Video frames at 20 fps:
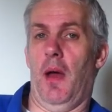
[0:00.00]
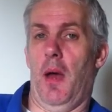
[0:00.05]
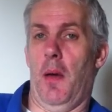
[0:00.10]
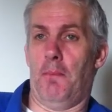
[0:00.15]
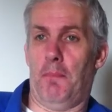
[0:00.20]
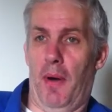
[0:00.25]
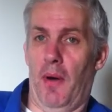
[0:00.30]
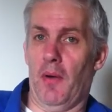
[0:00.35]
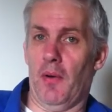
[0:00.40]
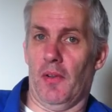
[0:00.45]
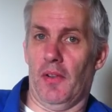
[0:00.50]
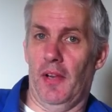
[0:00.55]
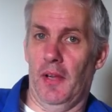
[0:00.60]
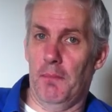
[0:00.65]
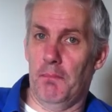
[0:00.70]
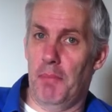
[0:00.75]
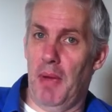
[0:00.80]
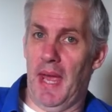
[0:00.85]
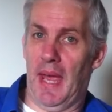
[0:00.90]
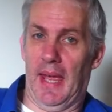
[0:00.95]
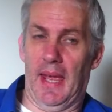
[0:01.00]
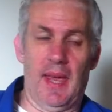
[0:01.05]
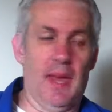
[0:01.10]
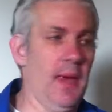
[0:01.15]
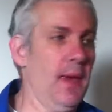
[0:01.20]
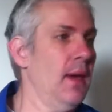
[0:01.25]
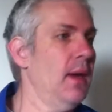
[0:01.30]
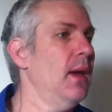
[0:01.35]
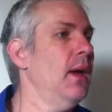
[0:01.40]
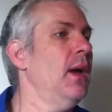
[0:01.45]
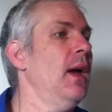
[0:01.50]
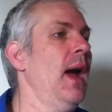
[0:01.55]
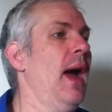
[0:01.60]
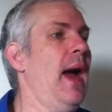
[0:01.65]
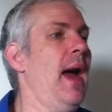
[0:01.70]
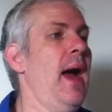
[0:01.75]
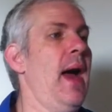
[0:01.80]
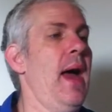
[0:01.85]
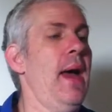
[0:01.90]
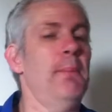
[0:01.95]
apparently big.
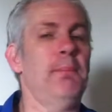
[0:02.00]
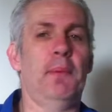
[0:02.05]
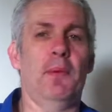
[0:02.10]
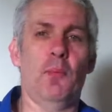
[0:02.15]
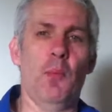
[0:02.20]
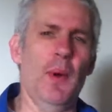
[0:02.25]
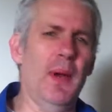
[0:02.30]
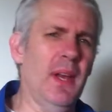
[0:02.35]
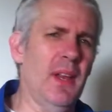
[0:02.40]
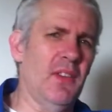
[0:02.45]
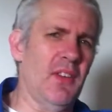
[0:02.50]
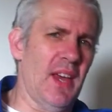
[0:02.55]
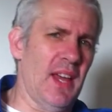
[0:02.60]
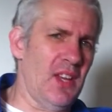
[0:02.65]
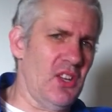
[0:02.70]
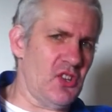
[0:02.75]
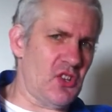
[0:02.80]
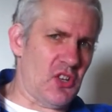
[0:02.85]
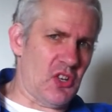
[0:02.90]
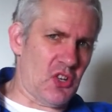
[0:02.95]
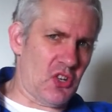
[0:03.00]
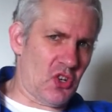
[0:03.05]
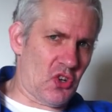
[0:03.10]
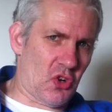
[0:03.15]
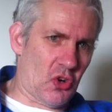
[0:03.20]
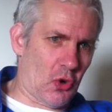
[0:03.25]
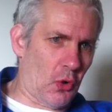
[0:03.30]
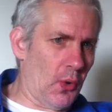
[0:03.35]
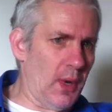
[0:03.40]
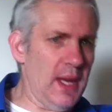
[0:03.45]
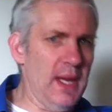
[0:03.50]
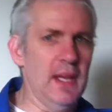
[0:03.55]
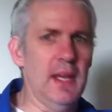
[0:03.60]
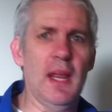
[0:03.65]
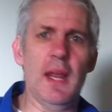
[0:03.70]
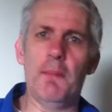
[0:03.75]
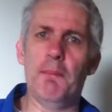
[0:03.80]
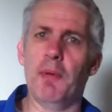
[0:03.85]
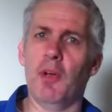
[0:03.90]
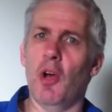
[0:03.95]
But when it hits the screen,
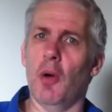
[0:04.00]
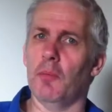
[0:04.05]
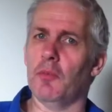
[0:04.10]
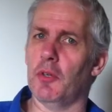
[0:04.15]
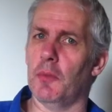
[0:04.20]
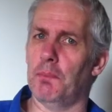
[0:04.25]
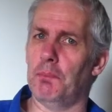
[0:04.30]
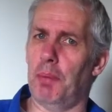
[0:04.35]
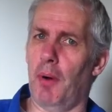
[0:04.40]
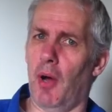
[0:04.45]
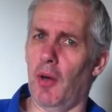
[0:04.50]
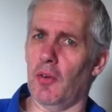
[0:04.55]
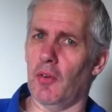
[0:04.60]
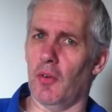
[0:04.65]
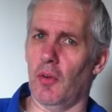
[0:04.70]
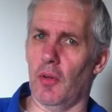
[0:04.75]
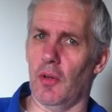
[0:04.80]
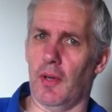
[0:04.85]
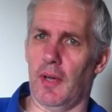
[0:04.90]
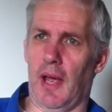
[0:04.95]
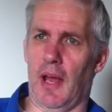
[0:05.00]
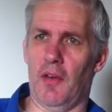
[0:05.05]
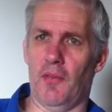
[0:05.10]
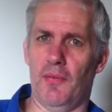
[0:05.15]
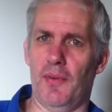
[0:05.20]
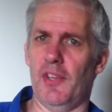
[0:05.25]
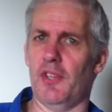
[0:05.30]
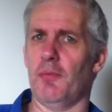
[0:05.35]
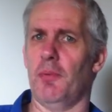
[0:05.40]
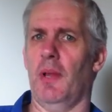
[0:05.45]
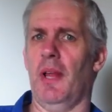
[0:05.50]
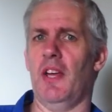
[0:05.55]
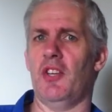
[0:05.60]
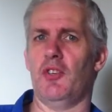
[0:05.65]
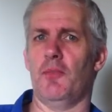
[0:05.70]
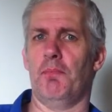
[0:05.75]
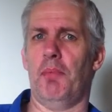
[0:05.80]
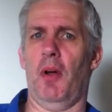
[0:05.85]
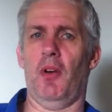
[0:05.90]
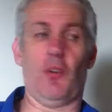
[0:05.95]
it becomes a particle again, visible
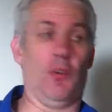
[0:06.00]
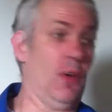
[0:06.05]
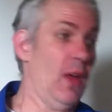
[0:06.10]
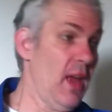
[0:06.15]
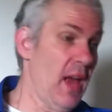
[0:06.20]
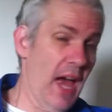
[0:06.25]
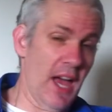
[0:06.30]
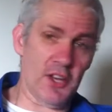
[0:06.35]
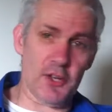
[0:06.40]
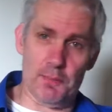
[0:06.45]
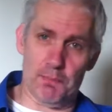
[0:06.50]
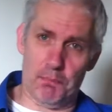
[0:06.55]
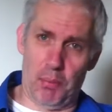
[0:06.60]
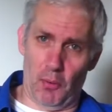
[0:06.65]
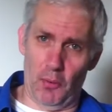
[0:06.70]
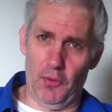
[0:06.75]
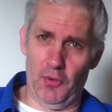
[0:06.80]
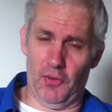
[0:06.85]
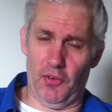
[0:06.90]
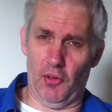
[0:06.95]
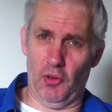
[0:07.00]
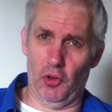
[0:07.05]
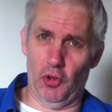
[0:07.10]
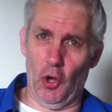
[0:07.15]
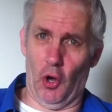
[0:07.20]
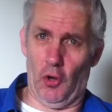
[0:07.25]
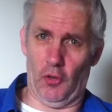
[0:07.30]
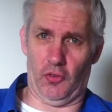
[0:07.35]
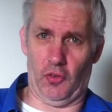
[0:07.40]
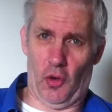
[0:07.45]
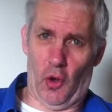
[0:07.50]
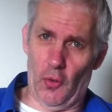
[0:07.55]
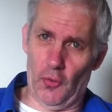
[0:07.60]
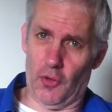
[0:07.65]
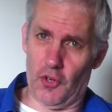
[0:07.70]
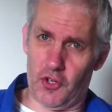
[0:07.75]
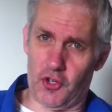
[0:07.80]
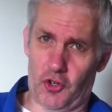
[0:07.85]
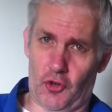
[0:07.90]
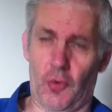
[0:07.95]
as a particle, as a point dot
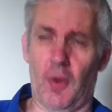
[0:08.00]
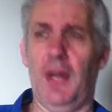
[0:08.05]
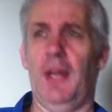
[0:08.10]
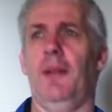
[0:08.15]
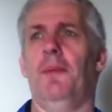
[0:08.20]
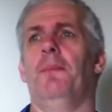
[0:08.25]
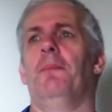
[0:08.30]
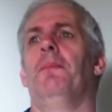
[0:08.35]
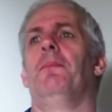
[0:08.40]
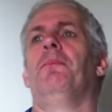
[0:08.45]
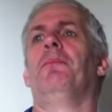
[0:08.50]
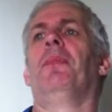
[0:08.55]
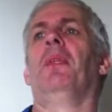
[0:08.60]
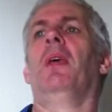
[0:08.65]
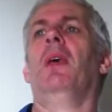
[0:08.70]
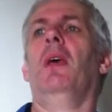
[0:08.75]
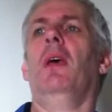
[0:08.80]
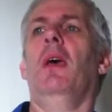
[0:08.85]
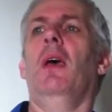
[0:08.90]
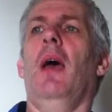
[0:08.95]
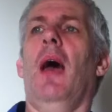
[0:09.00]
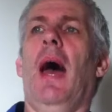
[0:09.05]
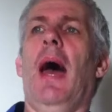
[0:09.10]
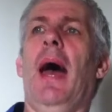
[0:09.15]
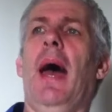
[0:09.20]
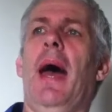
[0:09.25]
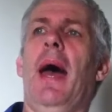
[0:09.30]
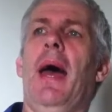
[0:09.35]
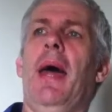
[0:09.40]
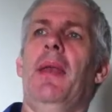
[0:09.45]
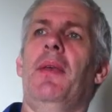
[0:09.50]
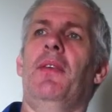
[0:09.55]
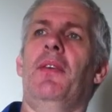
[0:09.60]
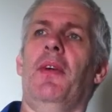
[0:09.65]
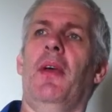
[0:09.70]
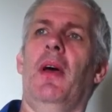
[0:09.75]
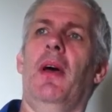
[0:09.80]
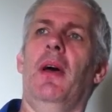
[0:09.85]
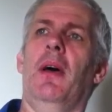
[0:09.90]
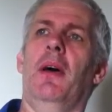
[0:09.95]
on the screen. And
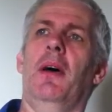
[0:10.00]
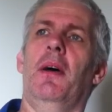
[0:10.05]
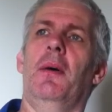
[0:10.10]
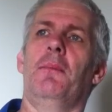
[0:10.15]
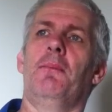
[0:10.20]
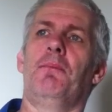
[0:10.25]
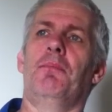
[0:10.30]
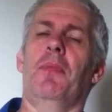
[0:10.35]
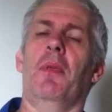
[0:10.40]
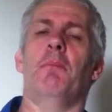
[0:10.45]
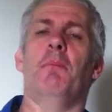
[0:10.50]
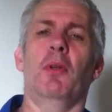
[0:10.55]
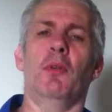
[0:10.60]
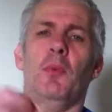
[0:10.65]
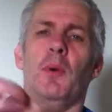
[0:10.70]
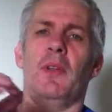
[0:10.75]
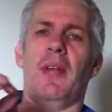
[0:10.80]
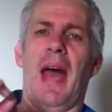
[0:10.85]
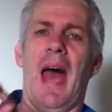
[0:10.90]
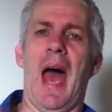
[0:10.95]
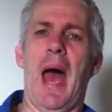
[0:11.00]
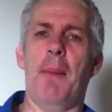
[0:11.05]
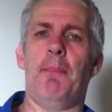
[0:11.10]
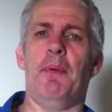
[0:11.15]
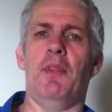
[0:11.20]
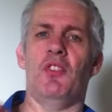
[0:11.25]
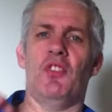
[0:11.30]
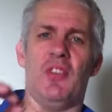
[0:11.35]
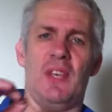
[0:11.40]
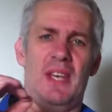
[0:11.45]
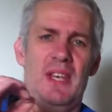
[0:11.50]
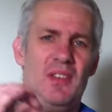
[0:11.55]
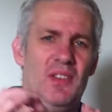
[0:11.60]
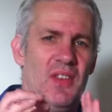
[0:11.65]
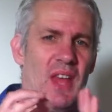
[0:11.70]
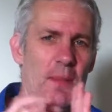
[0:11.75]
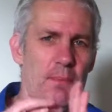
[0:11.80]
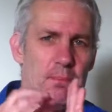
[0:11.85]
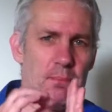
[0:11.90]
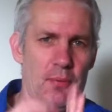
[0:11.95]
but what happens
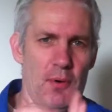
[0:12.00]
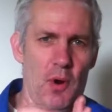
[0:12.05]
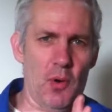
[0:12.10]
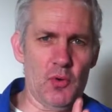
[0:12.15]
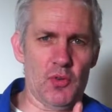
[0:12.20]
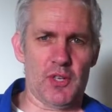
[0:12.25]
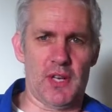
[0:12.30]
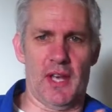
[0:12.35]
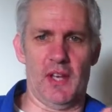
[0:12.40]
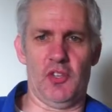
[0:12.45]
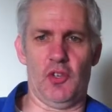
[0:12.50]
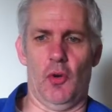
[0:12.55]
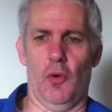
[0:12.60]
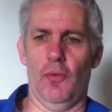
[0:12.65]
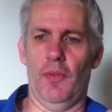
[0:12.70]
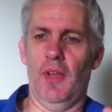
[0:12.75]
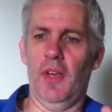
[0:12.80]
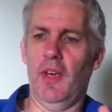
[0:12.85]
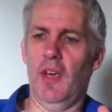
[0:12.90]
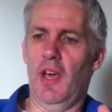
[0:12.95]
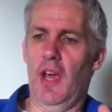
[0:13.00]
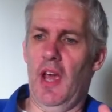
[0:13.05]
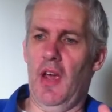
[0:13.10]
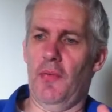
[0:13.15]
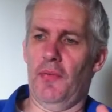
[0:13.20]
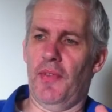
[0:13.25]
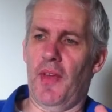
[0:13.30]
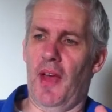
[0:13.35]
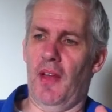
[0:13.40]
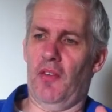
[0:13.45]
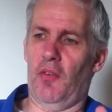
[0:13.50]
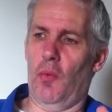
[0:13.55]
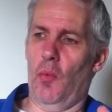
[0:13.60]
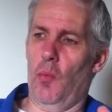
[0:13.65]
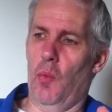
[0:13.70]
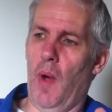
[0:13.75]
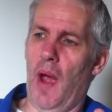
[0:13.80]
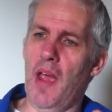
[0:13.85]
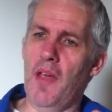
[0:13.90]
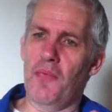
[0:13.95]
in that process, if that
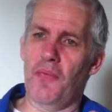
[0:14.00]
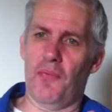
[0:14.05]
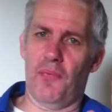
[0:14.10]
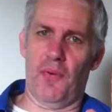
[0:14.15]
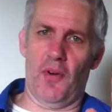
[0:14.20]
wave